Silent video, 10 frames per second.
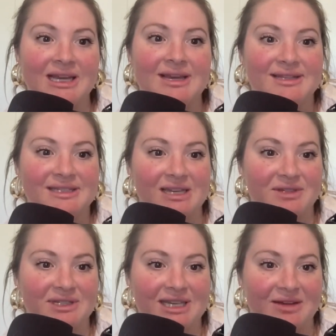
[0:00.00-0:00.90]
Safe
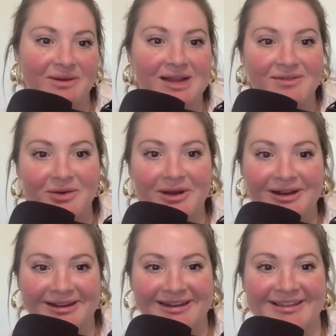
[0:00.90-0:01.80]
to say we never went
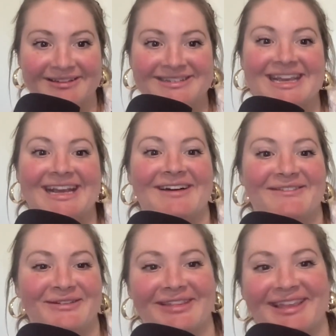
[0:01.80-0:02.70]
on another date
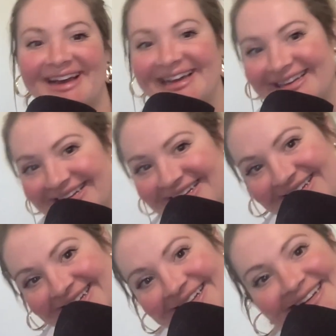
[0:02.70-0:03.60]
after
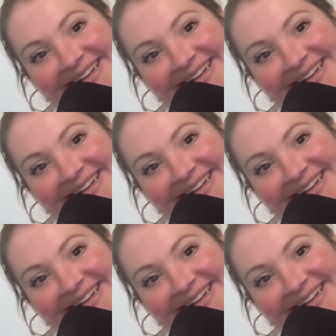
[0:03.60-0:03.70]
that.